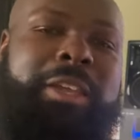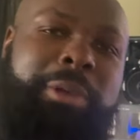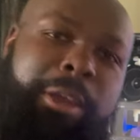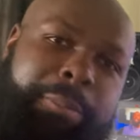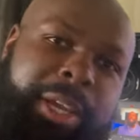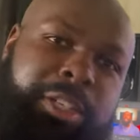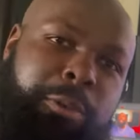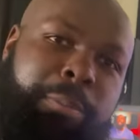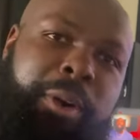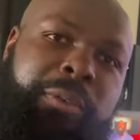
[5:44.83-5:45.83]
being
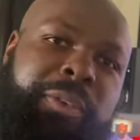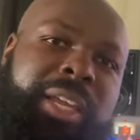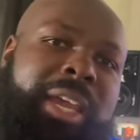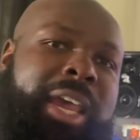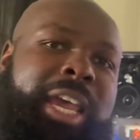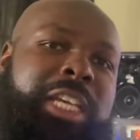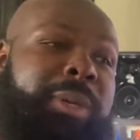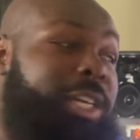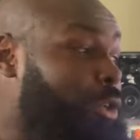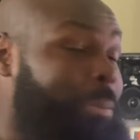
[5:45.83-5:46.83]
picture perfect is
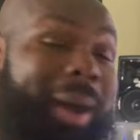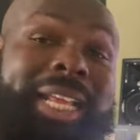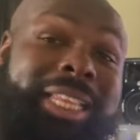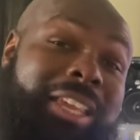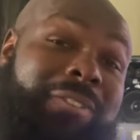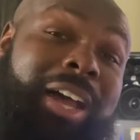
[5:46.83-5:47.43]
because you might leave